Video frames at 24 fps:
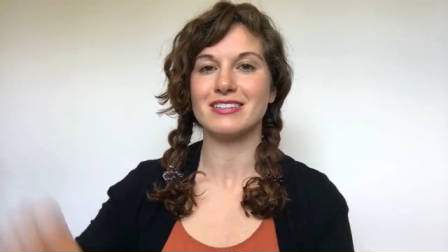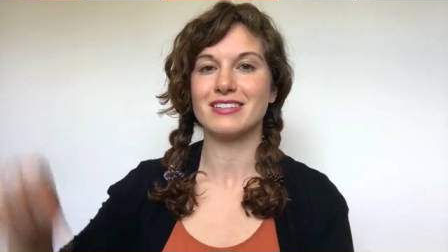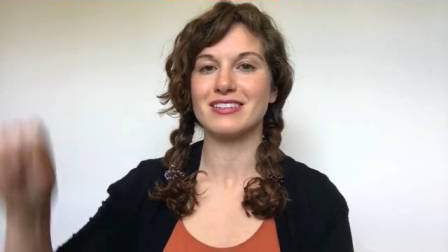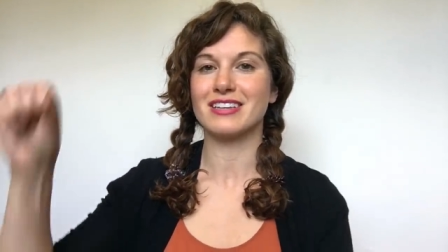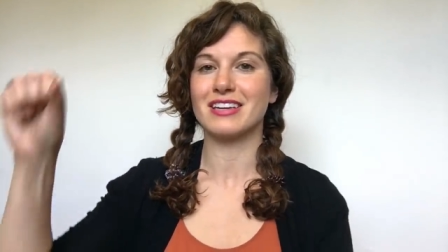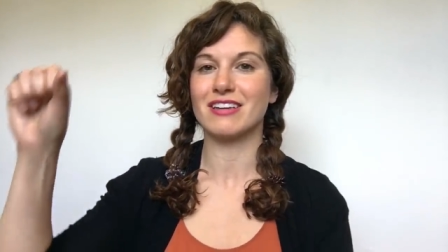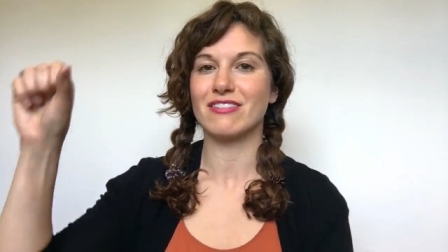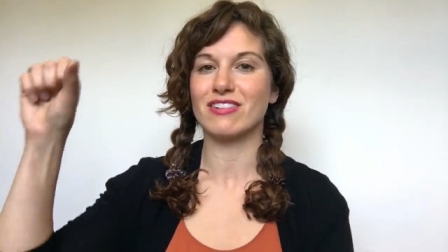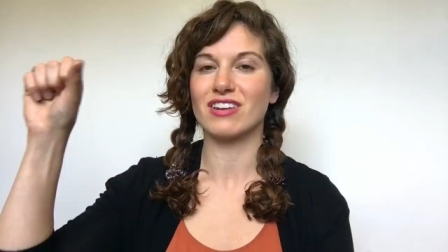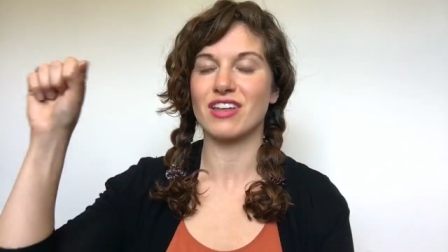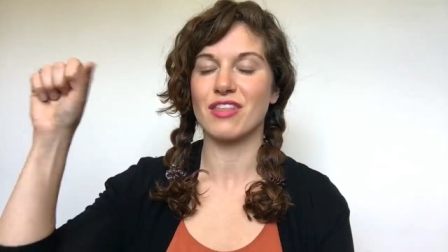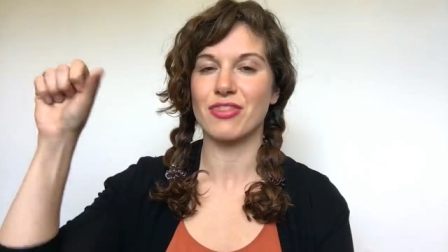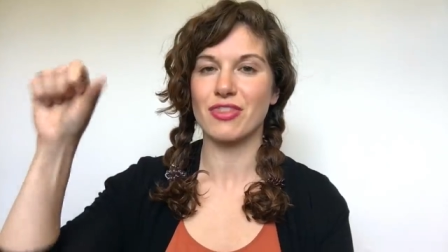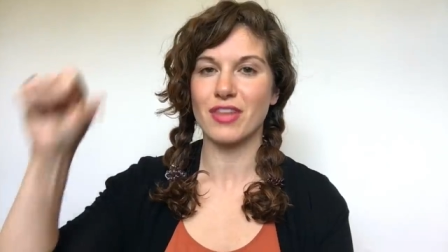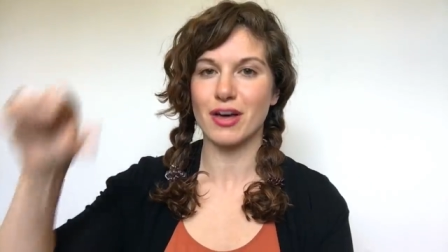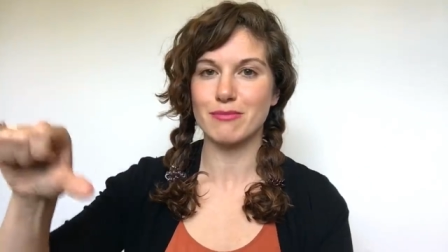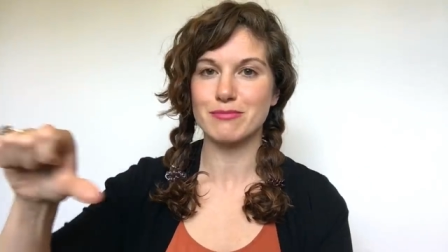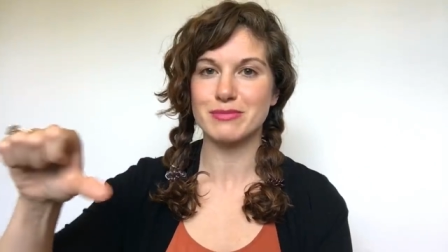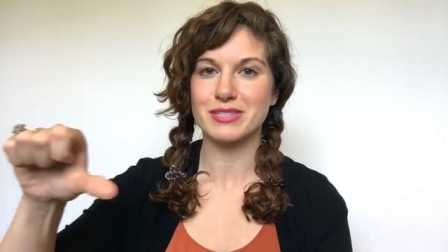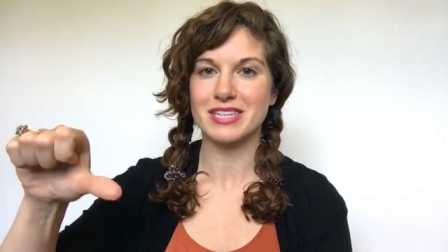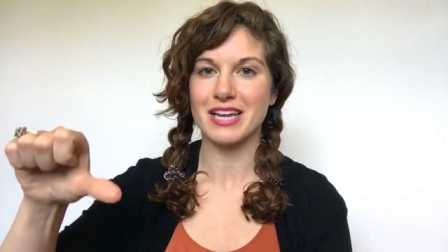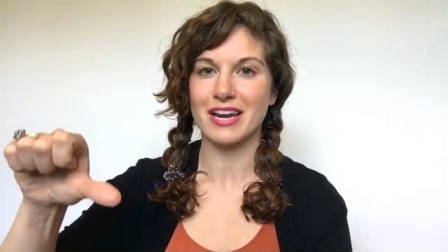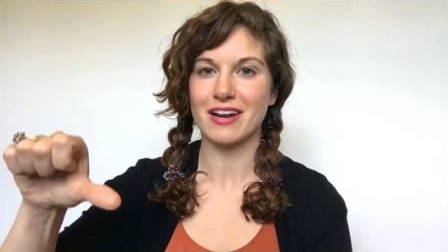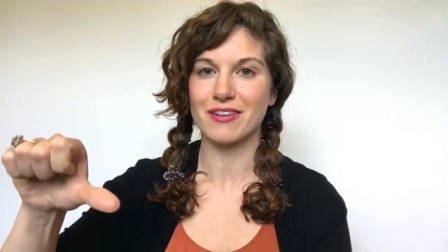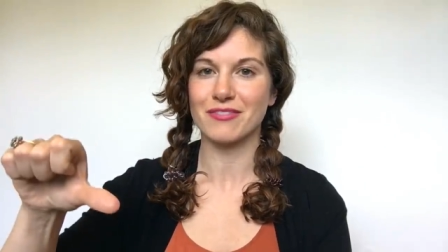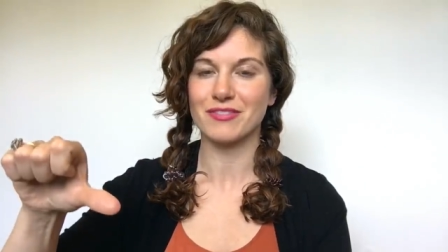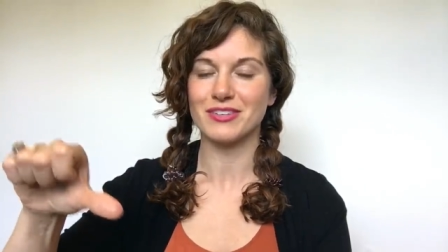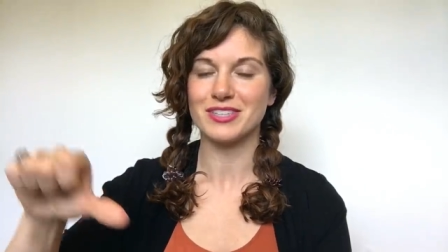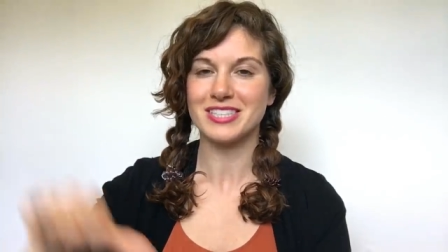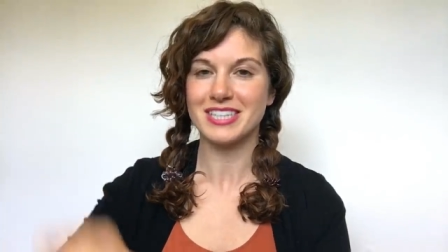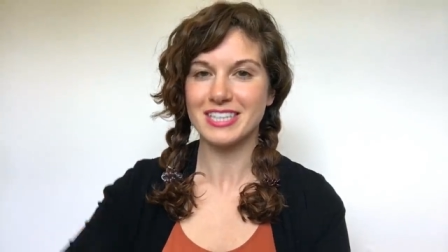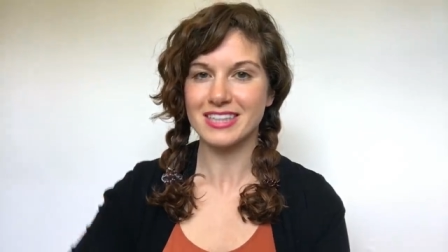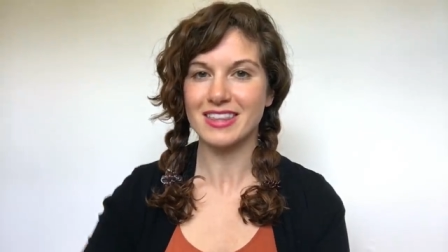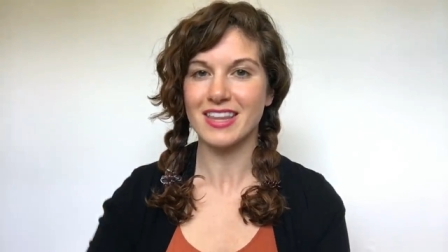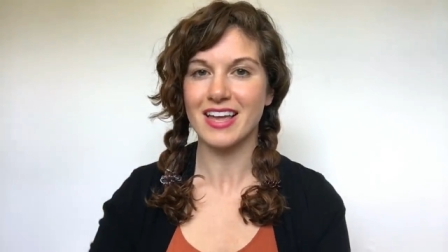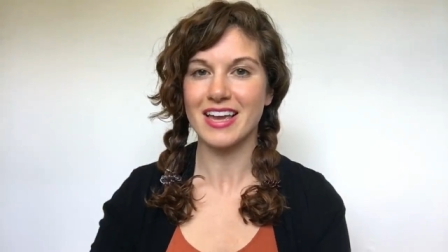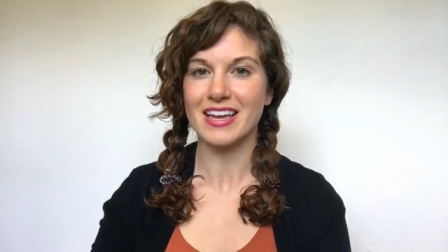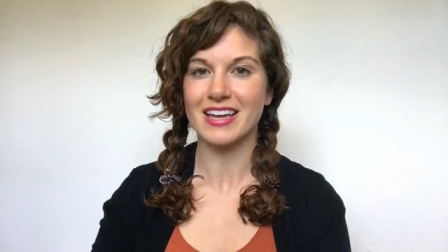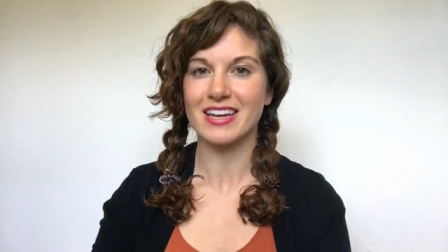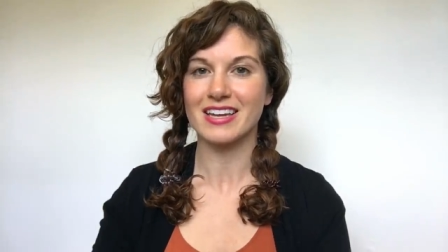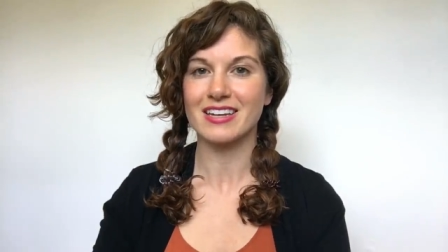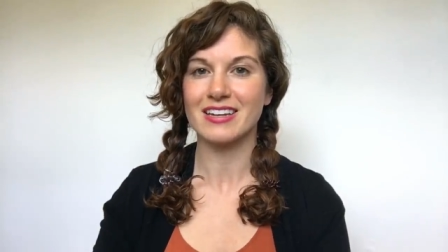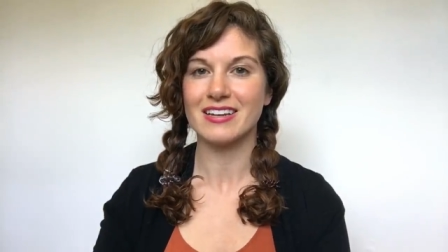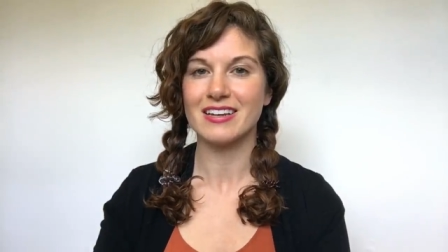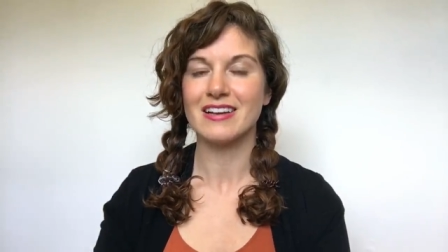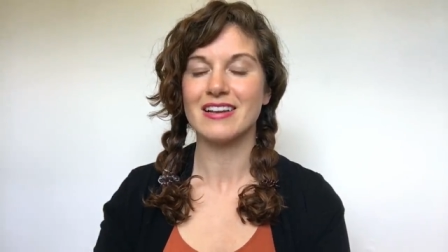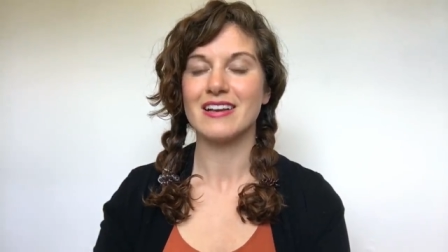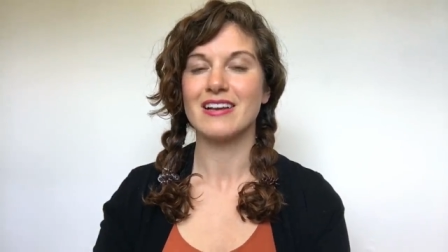You can give it a thumbs down if you didn't like it.